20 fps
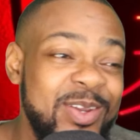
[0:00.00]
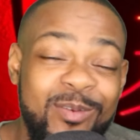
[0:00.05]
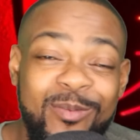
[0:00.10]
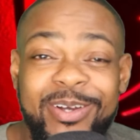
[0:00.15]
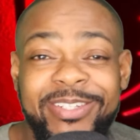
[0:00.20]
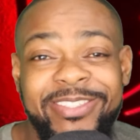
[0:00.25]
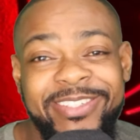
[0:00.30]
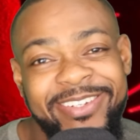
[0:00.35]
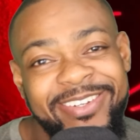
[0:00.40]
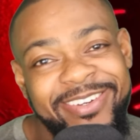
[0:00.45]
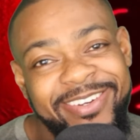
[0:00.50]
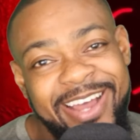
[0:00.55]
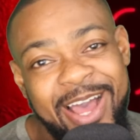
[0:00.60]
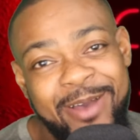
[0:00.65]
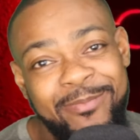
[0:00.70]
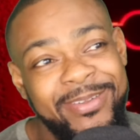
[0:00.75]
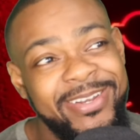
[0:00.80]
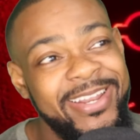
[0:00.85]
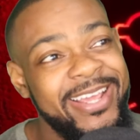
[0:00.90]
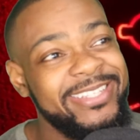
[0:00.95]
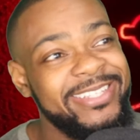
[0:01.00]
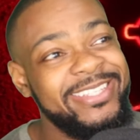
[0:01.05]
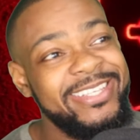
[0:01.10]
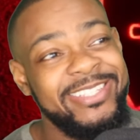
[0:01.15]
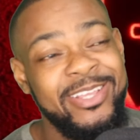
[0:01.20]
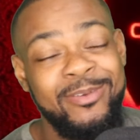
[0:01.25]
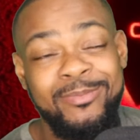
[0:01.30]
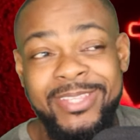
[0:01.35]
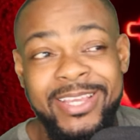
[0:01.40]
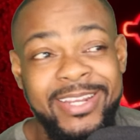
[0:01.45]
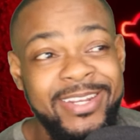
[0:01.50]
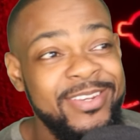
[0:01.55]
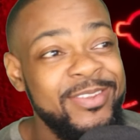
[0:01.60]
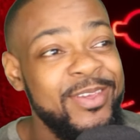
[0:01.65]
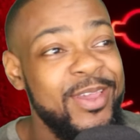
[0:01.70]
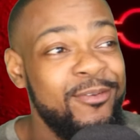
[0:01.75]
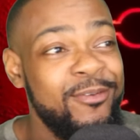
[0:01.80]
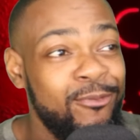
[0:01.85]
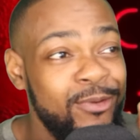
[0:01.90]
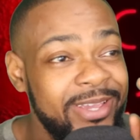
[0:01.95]
You know what's going to happen next season. I'm
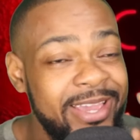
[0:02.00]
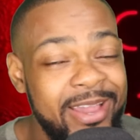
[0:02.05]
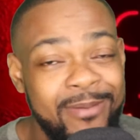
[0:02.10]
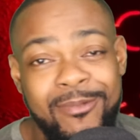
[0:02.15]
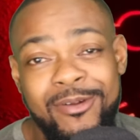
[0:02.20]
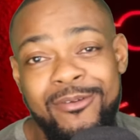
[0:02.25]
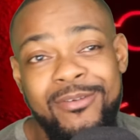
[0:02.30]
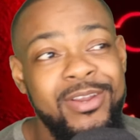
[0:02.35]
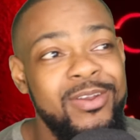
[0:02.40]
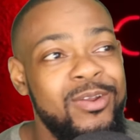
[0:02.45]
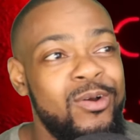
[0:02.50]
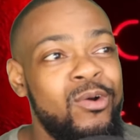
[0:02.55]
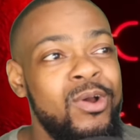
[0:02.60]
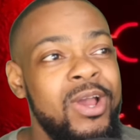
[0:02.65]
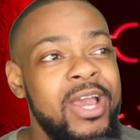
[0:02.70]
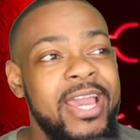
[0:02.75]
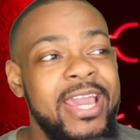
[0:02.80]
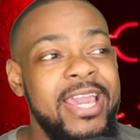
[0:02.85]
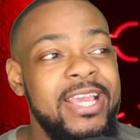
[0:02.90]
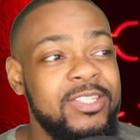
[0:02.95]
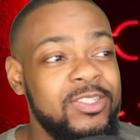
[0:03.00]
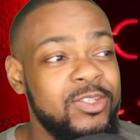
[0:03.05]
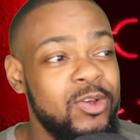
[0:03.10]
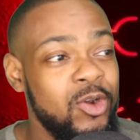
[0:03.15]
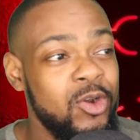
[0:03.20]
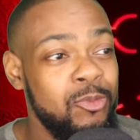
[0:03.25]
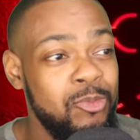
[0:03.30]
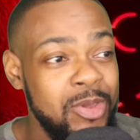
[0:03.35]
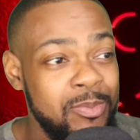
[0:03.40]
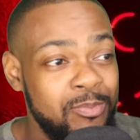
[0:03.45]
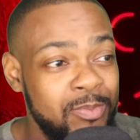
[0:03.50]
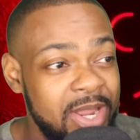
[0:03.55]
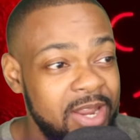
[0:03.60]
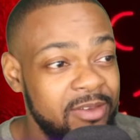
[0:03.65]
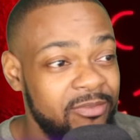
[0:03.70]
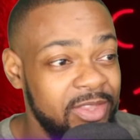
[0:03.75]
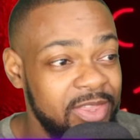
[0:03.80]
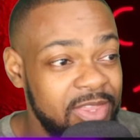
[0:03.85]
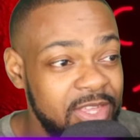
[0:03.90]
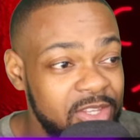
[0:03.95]
telling you, if we get Merino, it's going to
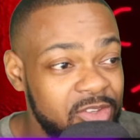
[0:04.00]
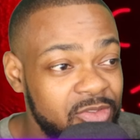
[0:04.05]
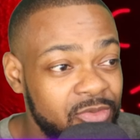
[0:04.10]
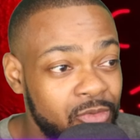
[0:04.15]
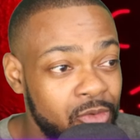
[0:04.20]
be benefit.